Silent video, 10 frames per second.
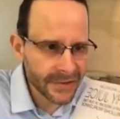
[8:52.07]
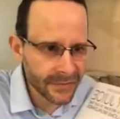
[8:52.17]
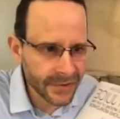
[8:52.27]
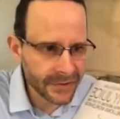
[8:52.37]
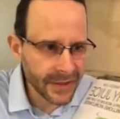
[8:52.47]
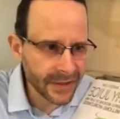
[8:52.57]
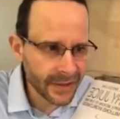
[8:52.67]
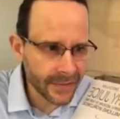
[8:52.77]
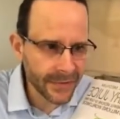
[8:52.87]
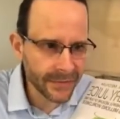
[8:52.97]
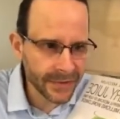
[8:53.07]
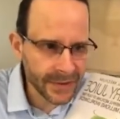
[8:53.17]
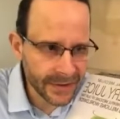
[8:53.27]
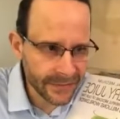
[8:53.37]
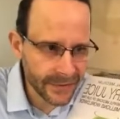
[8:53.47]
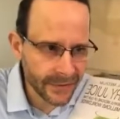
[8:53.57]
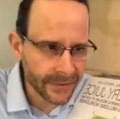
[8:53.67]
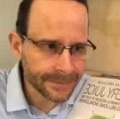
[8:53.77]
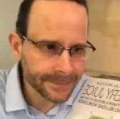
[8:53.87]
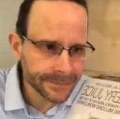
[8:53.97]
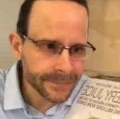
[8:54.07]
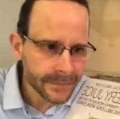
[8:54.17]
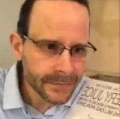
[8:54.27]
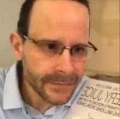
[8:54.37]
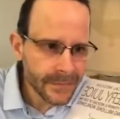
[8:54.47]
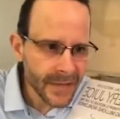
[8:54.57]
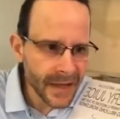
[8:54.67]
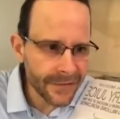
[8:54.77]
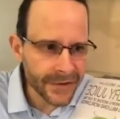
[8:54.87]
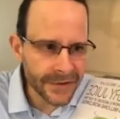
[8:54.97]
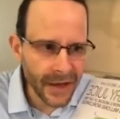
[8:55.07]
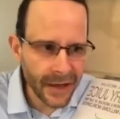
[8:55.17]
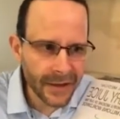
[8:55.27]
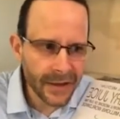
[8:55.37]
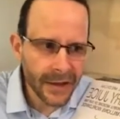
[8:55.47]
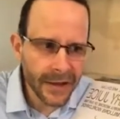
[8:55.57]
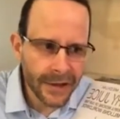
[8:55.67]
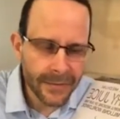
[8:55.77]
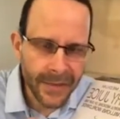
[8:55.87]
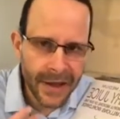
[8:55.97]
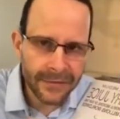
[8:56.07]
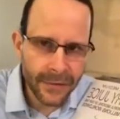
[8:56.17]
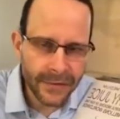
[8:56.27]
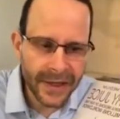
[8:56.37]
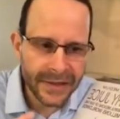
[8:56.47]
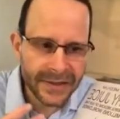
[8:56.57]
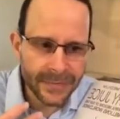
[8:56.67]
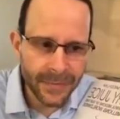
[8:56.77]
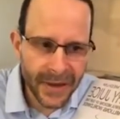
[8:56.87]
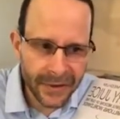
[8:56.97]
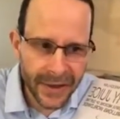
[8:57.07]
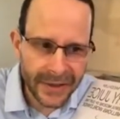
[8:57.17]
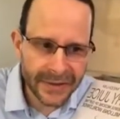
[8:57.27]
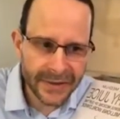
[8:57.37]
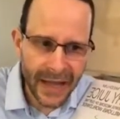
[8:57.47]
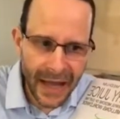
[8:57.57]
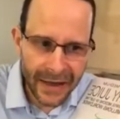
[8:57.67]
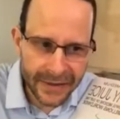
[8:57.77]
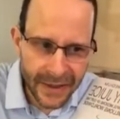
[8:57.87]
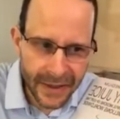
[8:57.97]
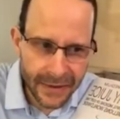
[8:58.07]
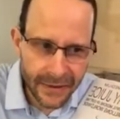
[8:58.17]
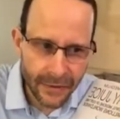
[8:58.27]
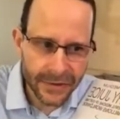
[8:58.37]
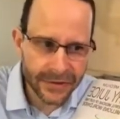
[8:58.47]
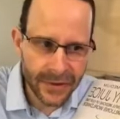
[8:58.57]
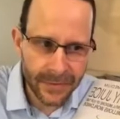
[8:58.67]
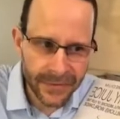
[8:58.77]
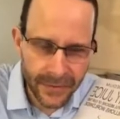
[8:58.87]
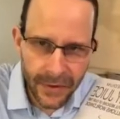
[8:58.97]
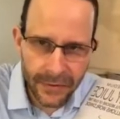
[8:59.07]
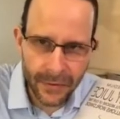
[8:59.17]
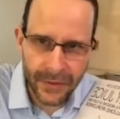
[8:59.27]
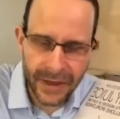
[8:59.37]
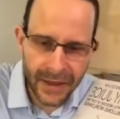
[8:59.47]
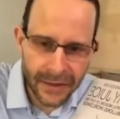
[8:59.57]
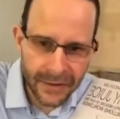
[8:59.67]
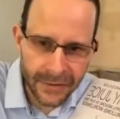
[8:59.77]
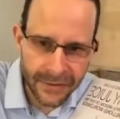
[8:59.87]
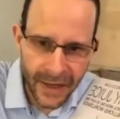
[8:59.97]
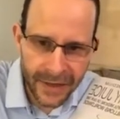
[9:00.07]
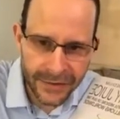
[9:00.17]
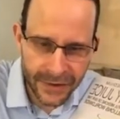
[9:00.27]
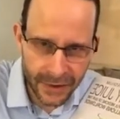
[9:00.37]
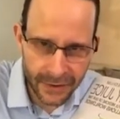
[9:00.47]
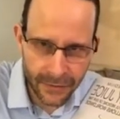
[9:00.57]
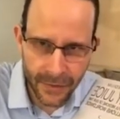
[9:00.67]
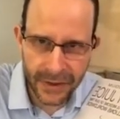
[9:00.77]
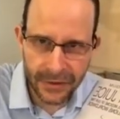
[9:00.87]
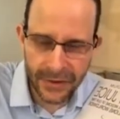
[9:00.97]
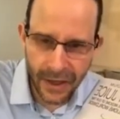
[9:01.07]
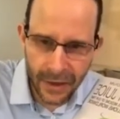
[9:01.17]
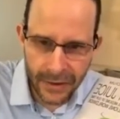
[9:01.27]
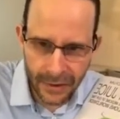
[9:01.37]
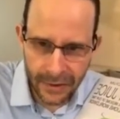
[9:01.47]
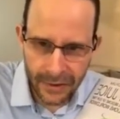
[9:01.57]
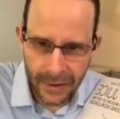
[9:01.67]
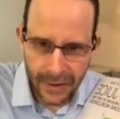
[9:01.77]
It could be really difficult. If you're young, you may have only experienced acne or strep throat or an ear infection when you're younger.